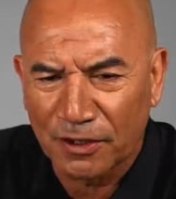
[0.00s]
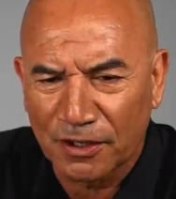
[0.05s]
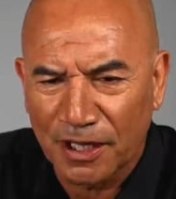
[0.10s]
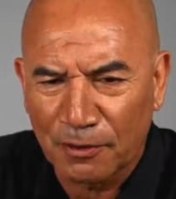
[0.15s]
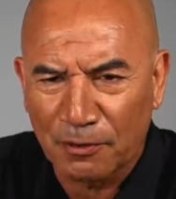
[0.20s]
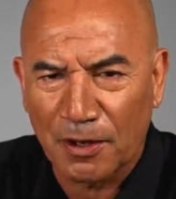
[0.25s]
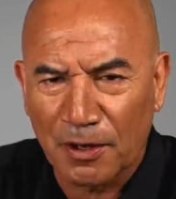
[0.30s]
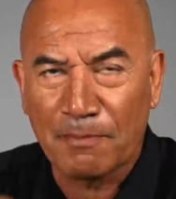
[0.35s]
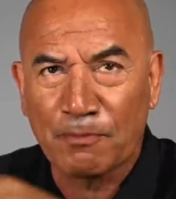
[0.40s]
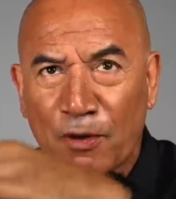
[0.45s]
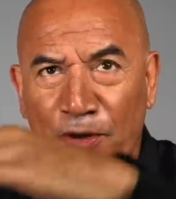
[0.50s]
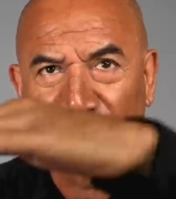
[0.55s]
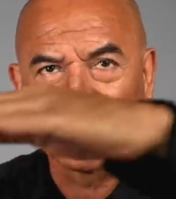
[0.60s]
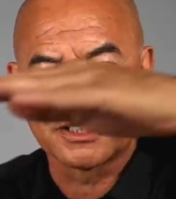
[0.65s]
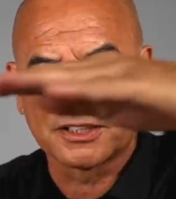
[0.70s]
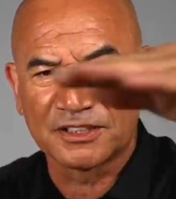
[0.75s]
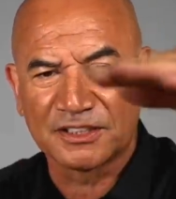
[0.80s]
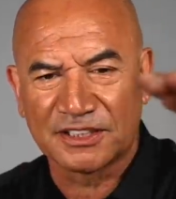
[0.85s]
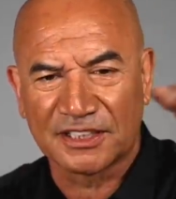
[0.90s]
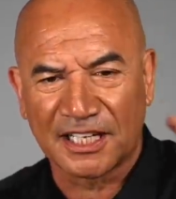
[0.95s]
They were up on
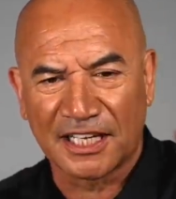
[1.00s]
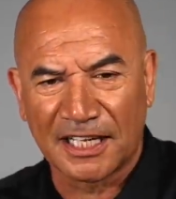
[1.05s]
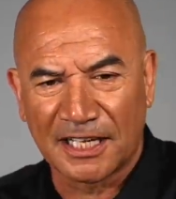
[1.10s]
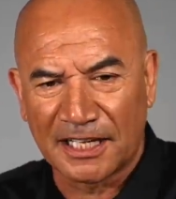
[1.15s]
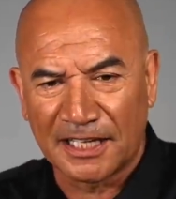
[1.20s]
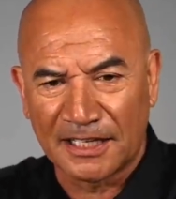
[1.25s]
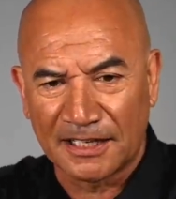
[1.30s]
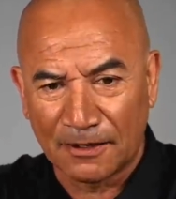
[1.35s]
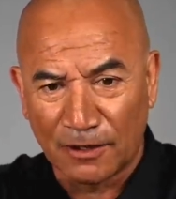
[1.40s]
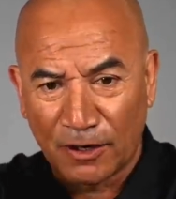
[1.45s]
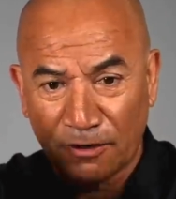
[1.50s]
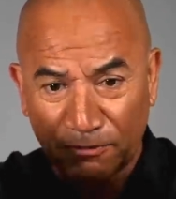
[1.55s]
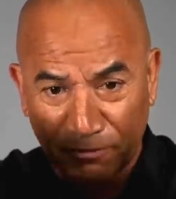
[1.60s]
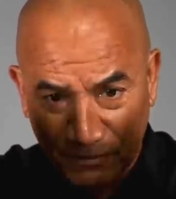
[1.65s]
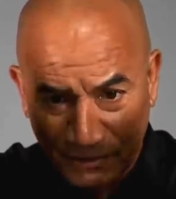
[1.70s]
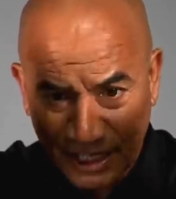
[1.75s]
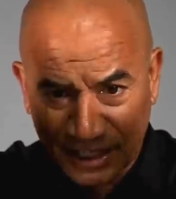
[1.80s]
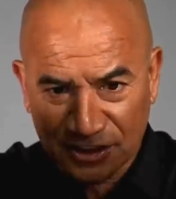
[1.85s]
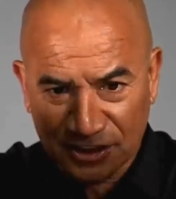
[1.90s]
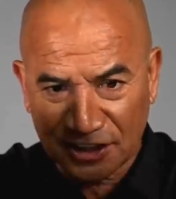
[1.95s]
this. Uh,
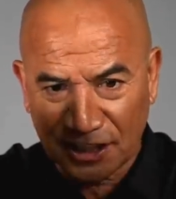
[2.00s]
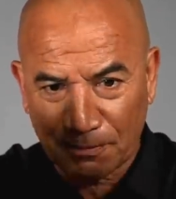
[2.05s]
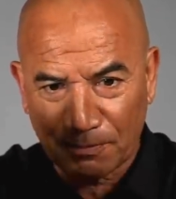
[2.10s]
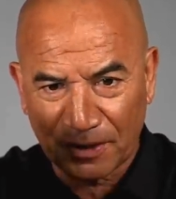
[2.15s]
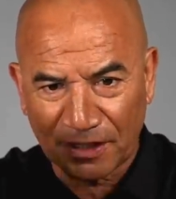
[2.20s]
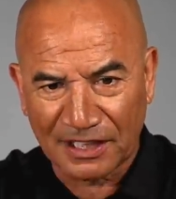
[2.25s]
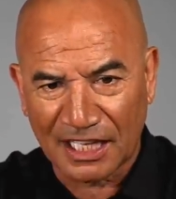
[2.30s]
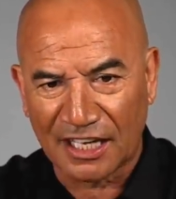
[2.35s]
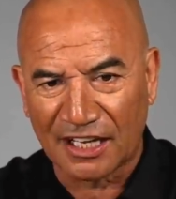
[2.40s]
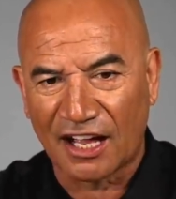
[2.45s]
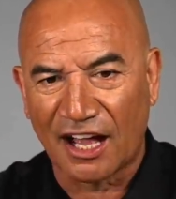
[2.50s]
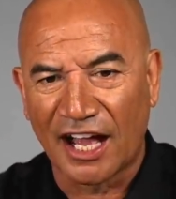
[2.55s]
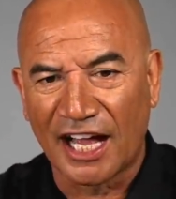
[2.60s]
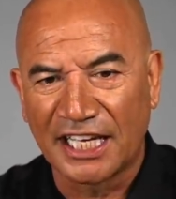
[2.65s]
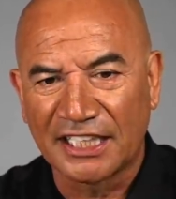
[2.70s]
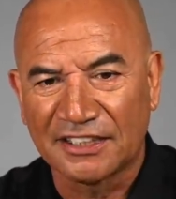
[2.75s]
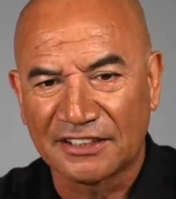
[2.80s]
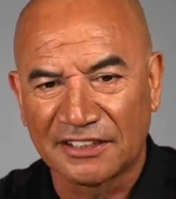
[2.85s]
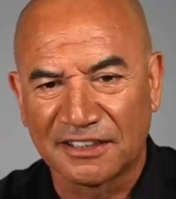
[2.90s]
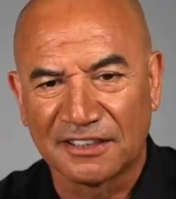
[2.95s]
actually up at that
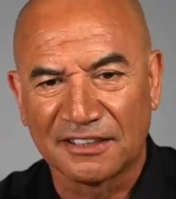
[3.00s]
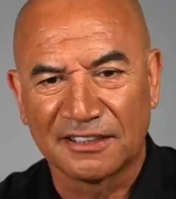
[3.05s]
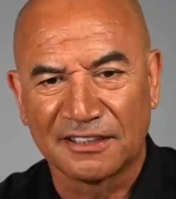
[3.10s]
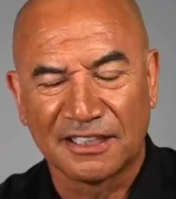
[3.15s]
height, and